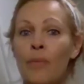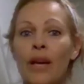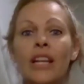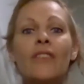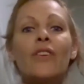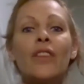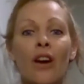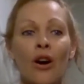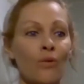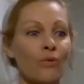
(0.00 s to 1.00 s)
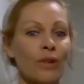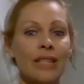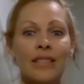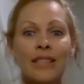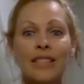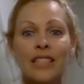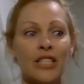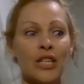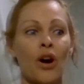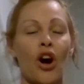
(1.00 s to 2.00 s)
competing for their own reasons
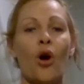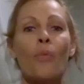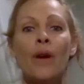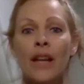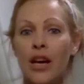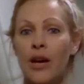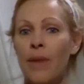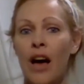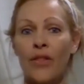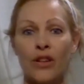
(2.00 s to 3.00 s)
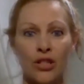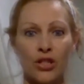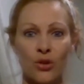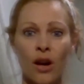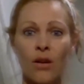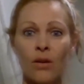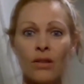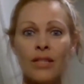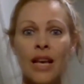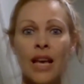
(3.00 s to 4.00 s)
and so open about their
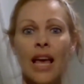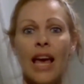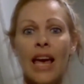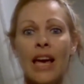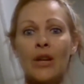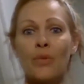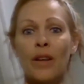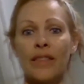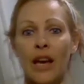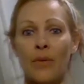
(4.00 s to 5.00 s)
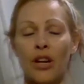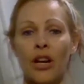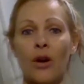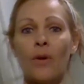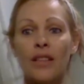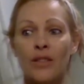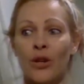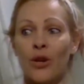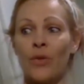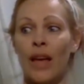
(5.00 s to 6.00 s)
struggles, what they were going
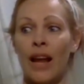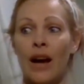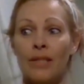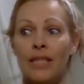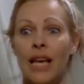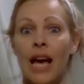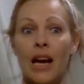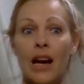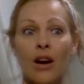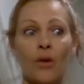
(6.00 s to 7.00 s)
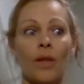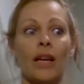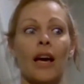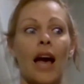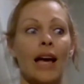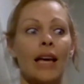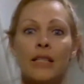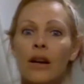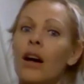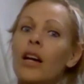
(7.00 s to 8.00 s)
through, that I was like, oh, like I
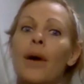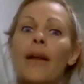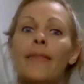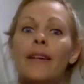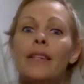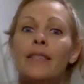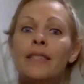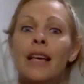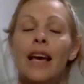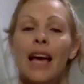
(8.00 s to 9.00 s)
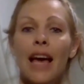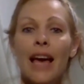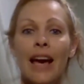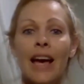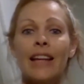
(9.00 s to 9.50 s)
can talk about this. Yeah.